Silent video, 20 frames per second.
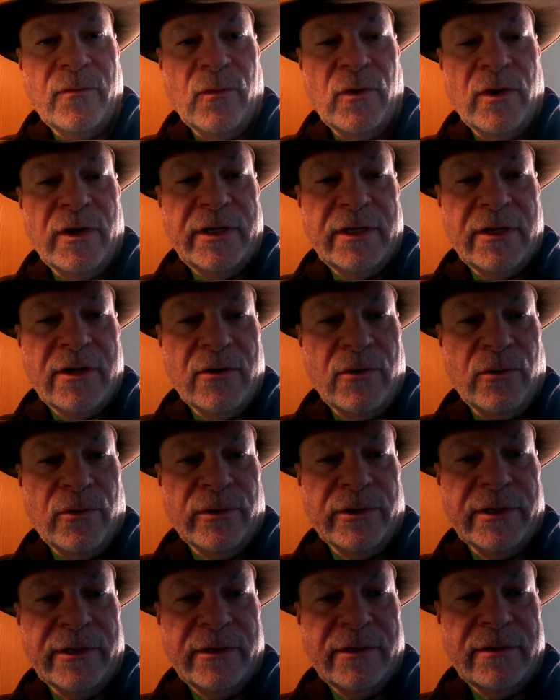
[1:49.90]
1
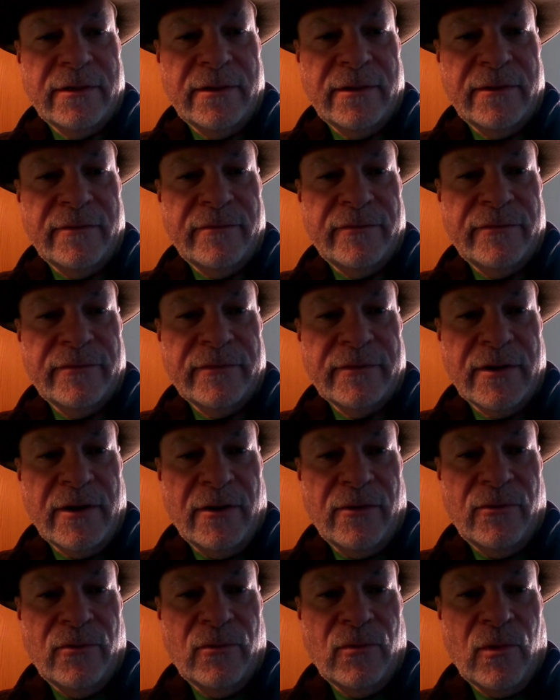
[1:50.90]
quart of
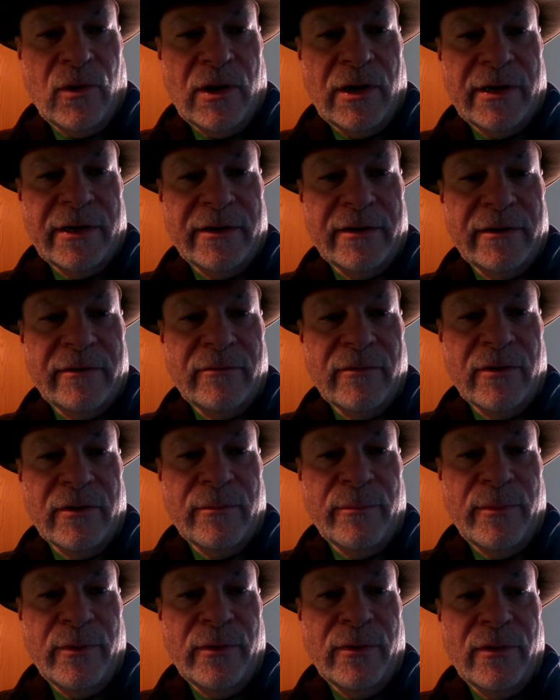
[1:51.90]
cold water. We're going
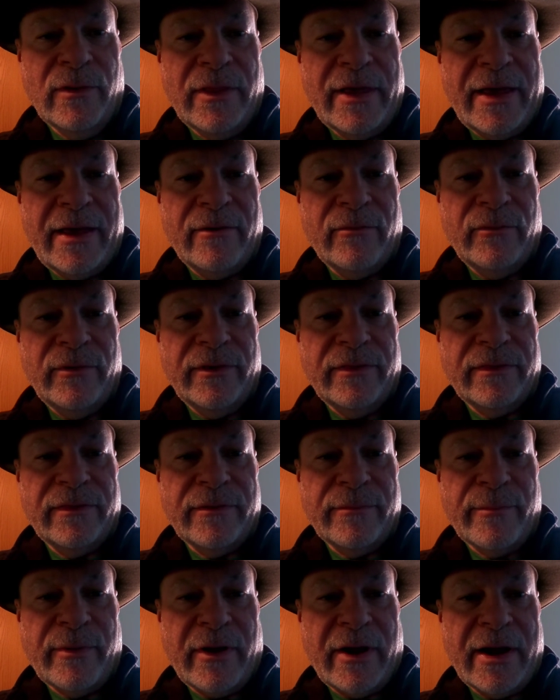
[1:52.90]
to boil that with the
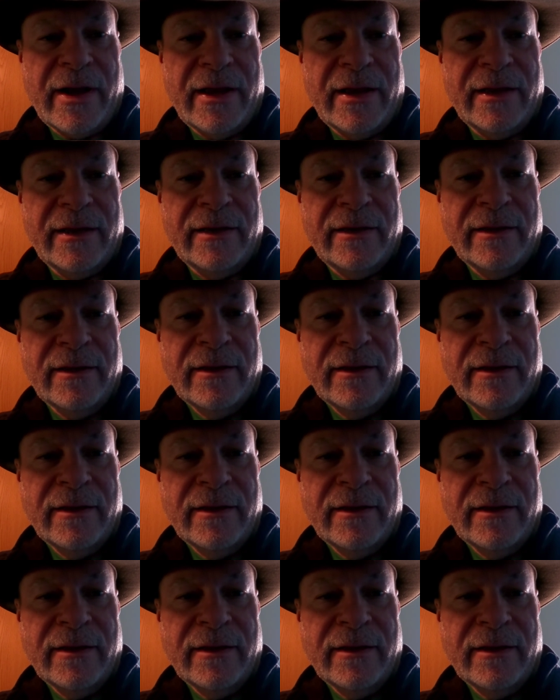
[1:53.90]
brine.